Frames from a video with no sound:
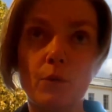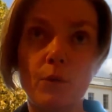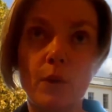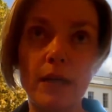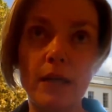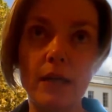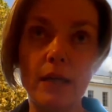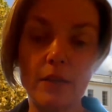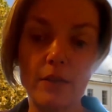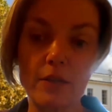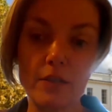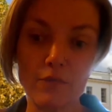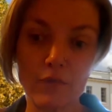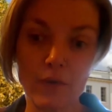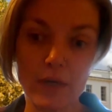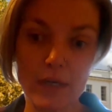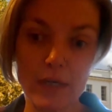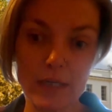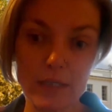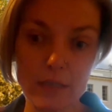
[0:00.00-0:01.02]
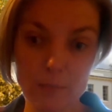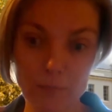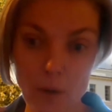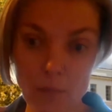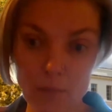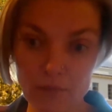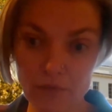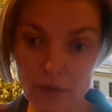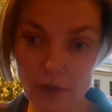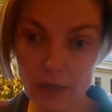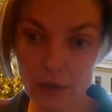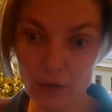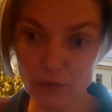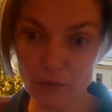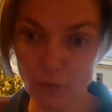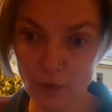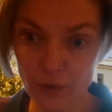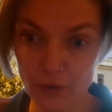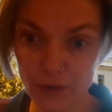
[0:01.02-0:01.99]
we hear this phrase a bonfire
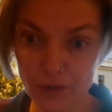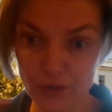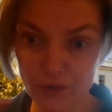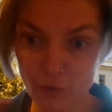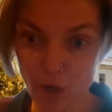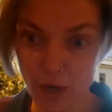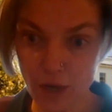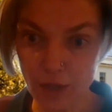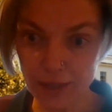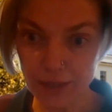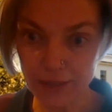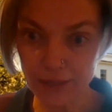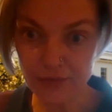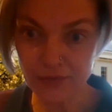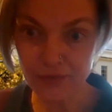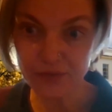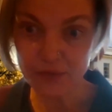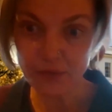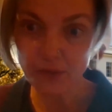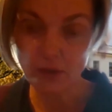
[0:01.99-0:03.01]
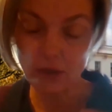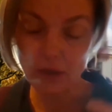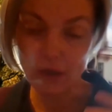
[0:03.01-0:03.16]
of workers' rights